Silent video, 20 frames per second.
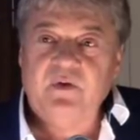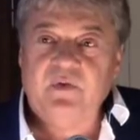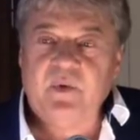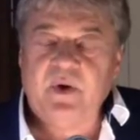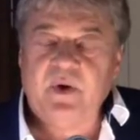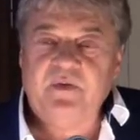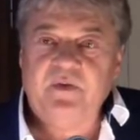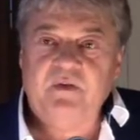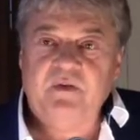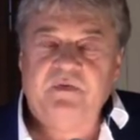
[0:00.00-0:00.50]

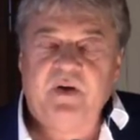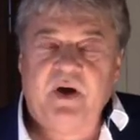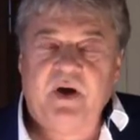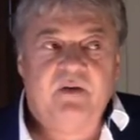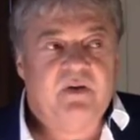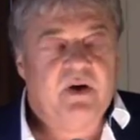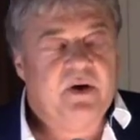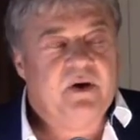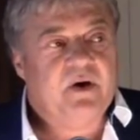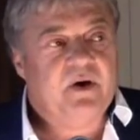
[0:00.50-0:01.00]

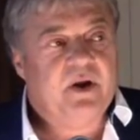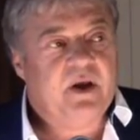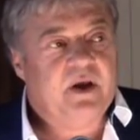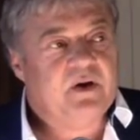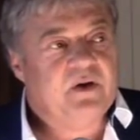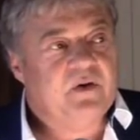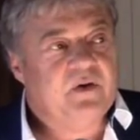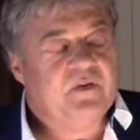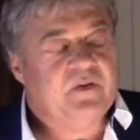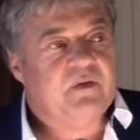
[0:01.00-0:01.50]
2,500
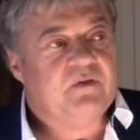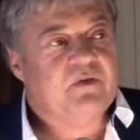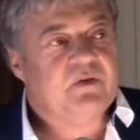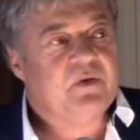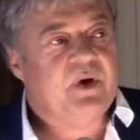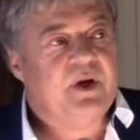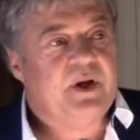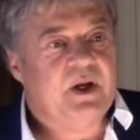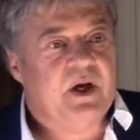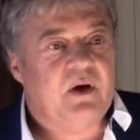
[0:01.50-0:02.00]
acres of
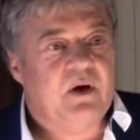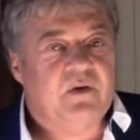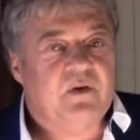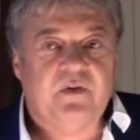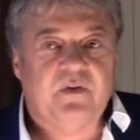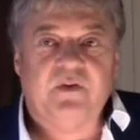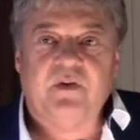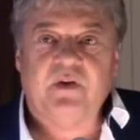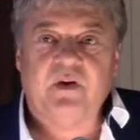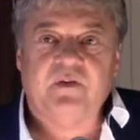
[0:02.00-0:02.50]

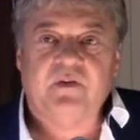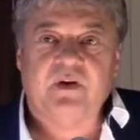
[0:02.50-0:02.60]
greenhouse